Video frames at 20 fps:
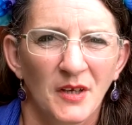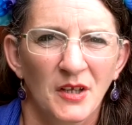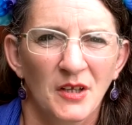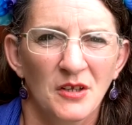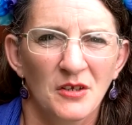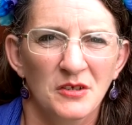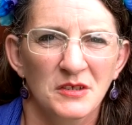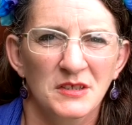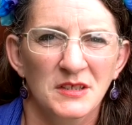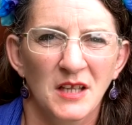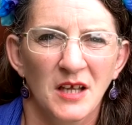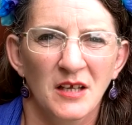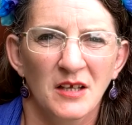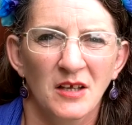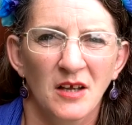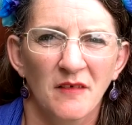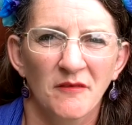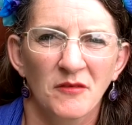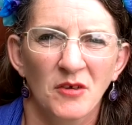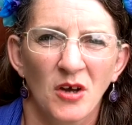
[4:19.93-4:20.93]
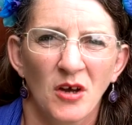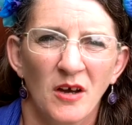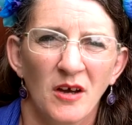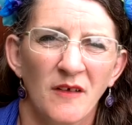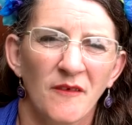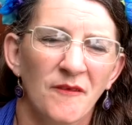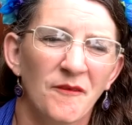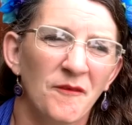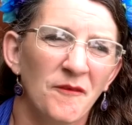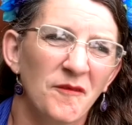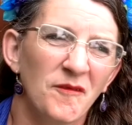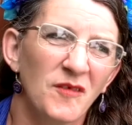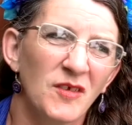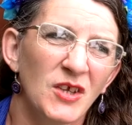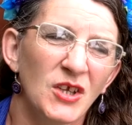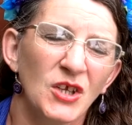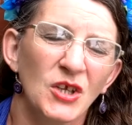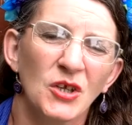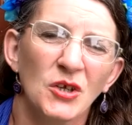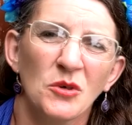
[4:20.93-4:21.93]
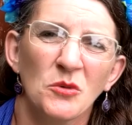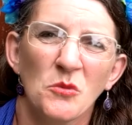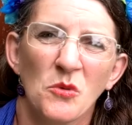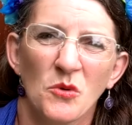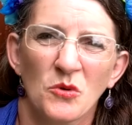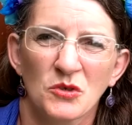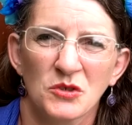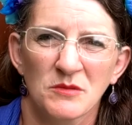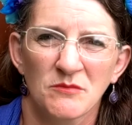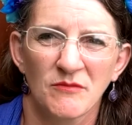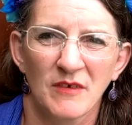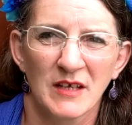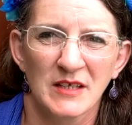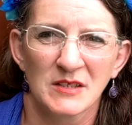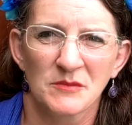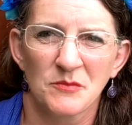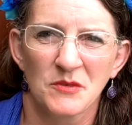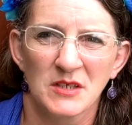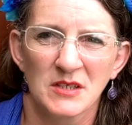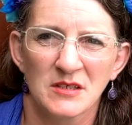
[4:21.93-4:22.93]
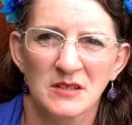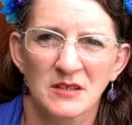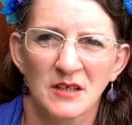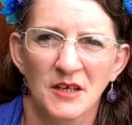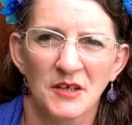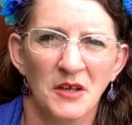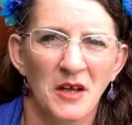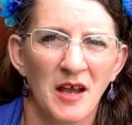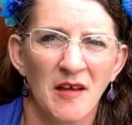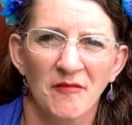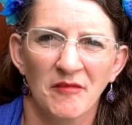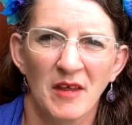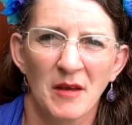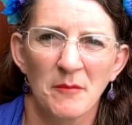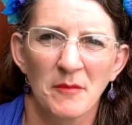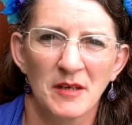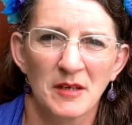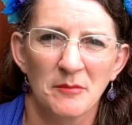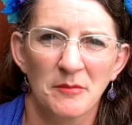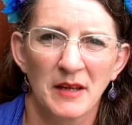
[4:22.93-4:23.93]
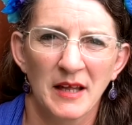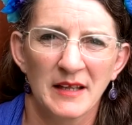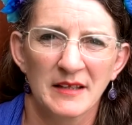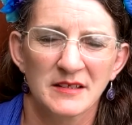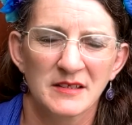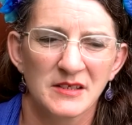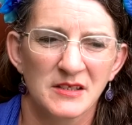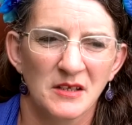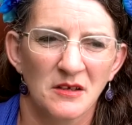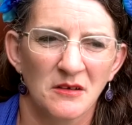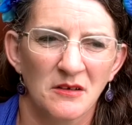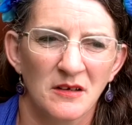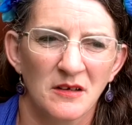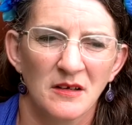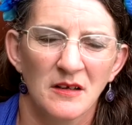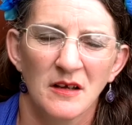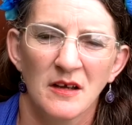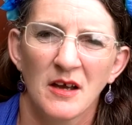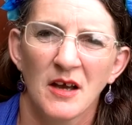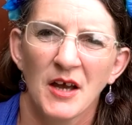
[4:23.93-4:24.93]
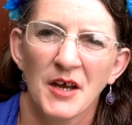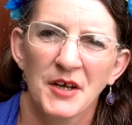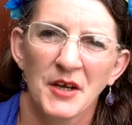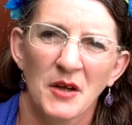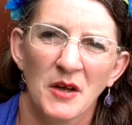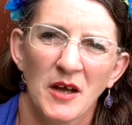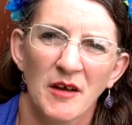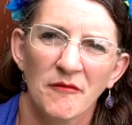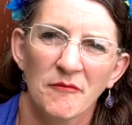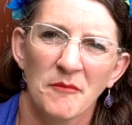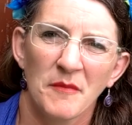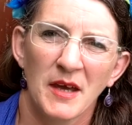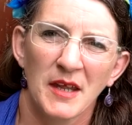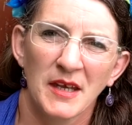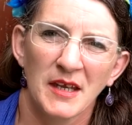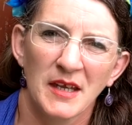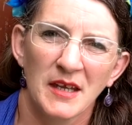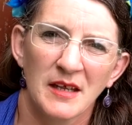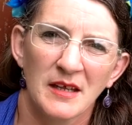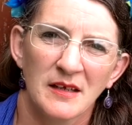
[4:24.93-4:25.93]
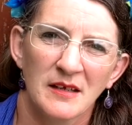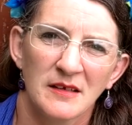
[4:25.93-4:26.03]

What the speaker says: Looks like I've got a few autumn raspberries. I don't have that many plants, so I don't have many.